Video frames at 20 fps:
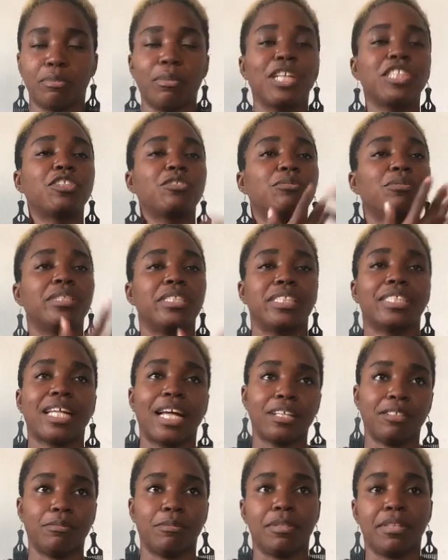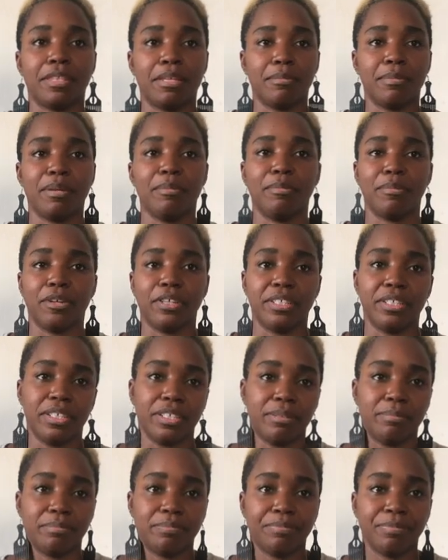Why should we start with theming Monday?